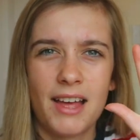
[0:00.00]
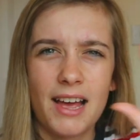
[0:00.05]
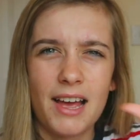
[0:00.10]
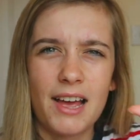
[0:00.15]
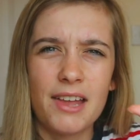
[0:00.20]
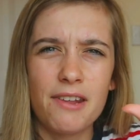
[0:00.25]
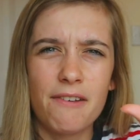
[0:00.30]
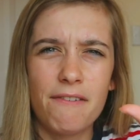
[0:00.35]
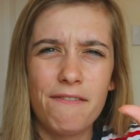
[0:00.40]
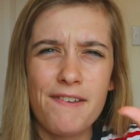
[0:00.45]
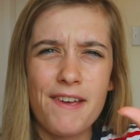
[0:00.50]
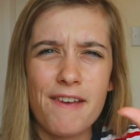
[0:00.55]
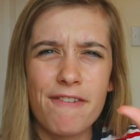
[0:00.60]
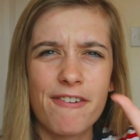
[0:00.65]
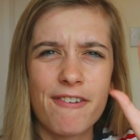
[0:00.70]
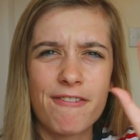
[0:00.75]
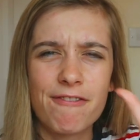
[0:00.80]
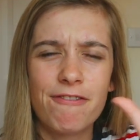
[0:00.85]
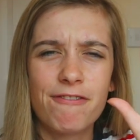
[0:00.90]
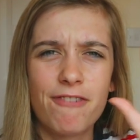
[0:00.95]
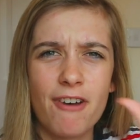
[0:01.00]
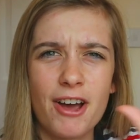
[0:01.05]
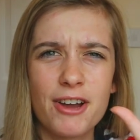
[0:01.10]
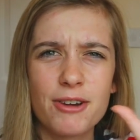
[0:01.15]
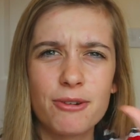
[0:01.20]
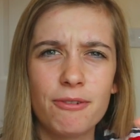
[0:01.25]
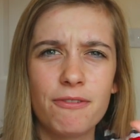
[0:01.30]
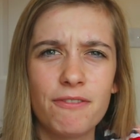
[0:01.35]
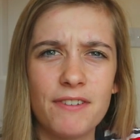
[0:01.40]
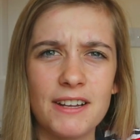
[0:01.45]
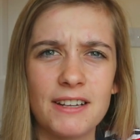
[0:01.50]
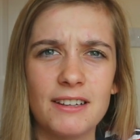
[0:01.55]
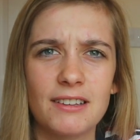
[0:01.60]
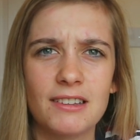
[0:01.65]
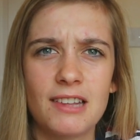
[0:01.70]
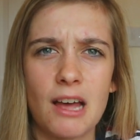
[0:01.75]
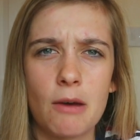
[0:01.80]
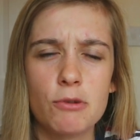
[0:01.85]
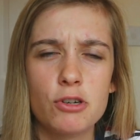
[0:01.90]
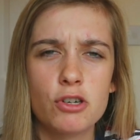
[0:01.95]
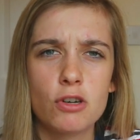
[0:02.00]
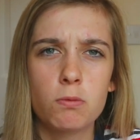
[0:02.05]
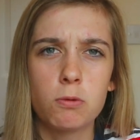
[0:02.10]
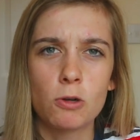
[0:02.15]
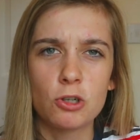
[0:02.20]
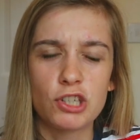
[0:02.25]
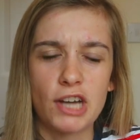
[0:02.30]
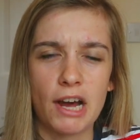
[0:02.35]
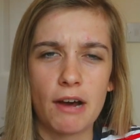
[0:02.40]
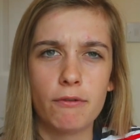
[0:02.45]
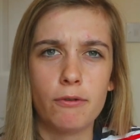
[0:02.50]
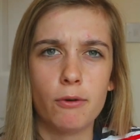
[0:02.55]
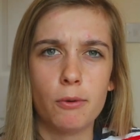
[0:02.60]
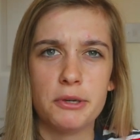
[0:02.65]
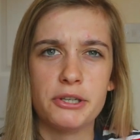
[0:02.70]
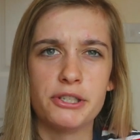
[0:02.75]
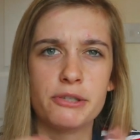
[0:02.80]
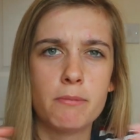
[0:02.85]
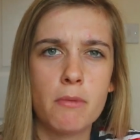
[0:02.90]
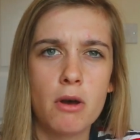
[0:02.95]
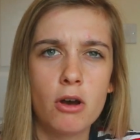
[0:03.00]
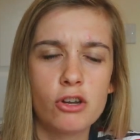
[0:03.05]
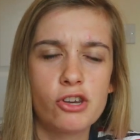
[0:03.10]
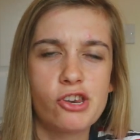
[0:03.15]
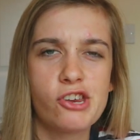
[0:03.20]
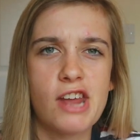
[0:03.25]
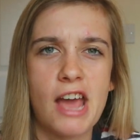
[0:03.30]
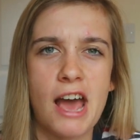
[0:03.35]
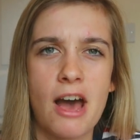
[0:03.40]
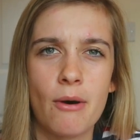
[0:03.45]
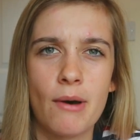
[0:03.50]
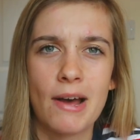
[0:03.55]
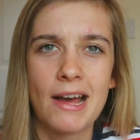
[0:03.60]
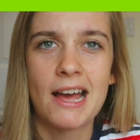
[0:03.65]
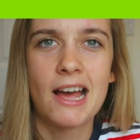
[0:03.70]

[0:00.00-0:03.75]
And the fifth and final thing that we should watch out for is Martial